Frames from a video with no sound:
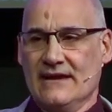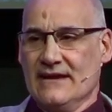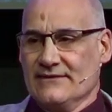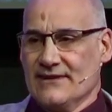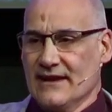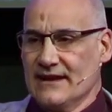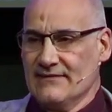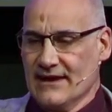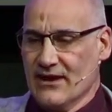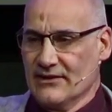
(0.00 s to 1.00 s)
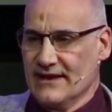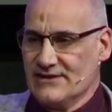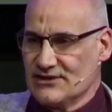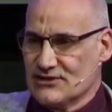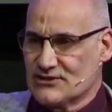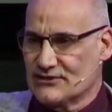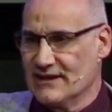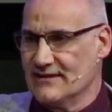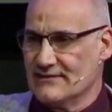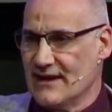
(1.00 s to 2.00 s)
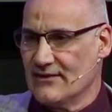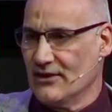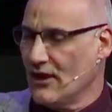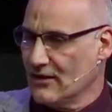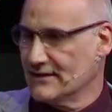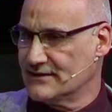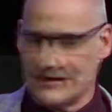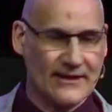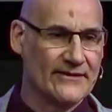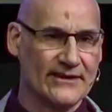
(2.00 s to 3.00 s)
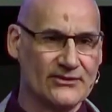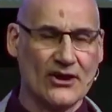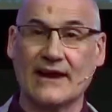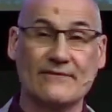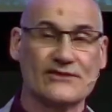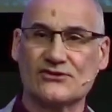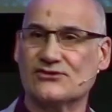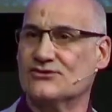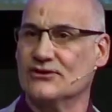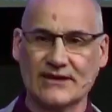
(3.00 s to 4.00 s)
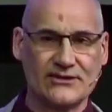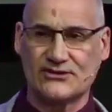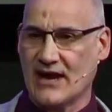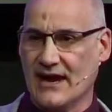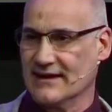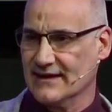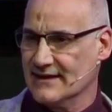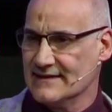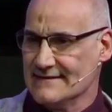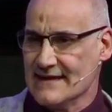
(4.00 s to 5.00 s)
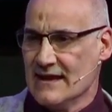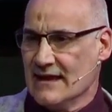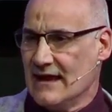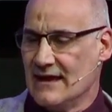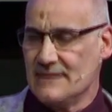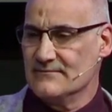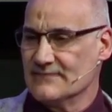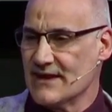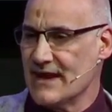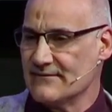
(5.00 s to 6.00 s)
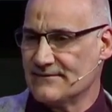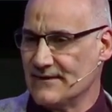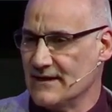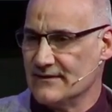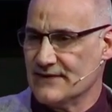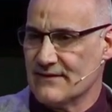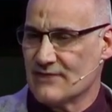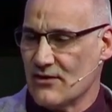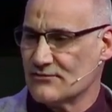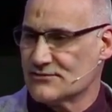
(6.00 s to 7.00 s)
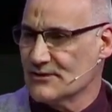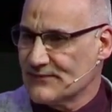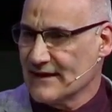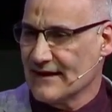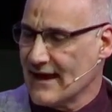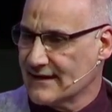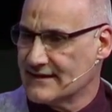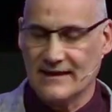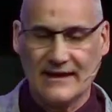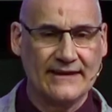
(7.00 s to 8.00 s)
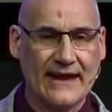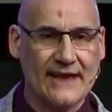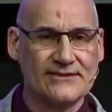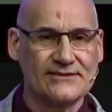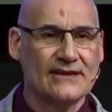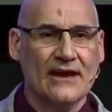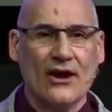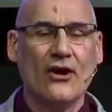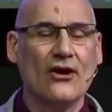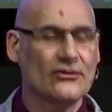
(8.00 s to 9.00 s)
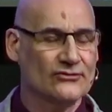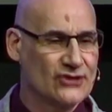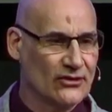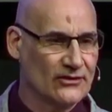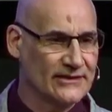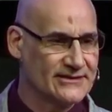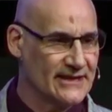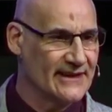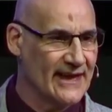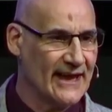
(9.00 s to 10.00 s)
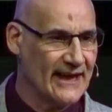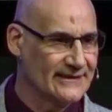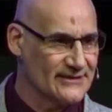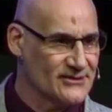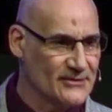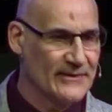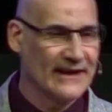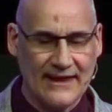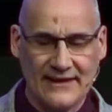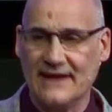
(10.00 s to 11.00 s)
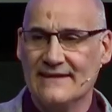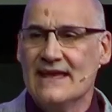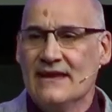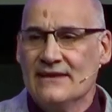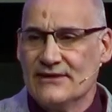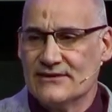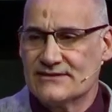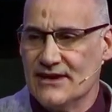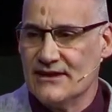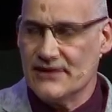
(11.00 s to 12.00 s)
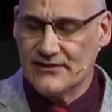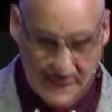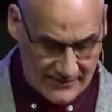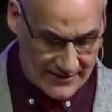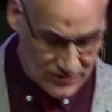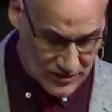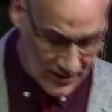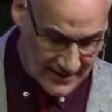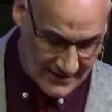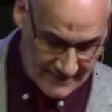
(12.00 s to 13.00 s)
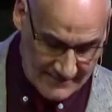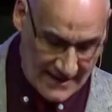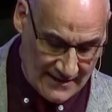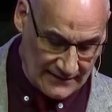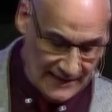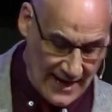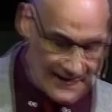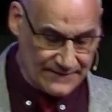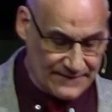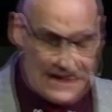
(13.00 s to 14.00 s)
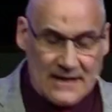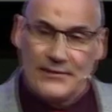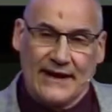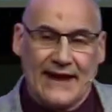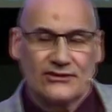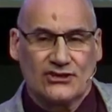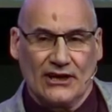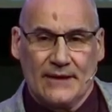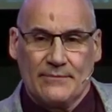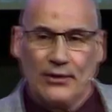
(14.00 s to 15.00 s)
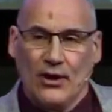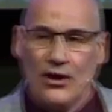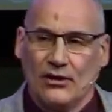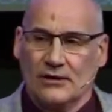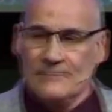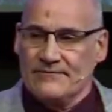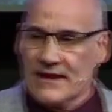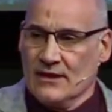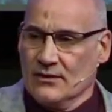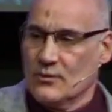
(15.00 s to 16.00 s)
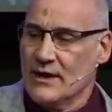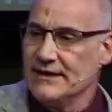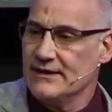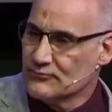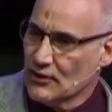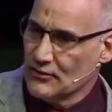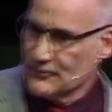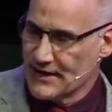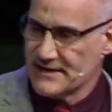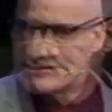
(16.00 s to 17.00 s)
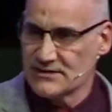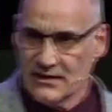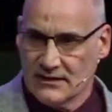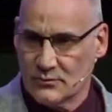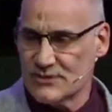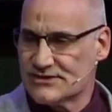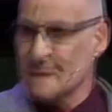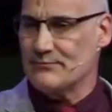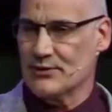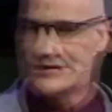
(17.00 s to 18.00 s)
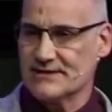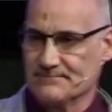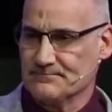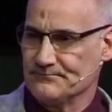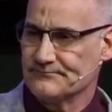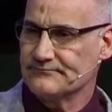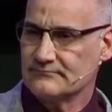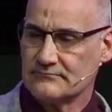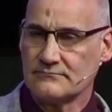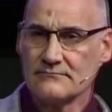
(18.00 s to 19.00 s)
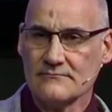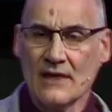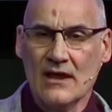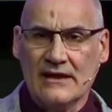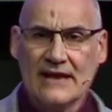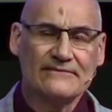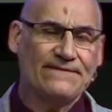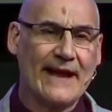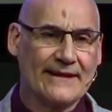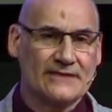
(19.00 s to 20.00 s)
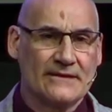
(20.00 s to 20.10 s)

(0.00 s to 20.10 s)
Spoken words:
they're living on Easy Street, they're on holiday, they're enjoying, like the sun is shining, they've got something like a nice hot chocolate in their hand or something like that, that they're enjoying life. But actually, Paul, when he wrote this, was in prison. In fact,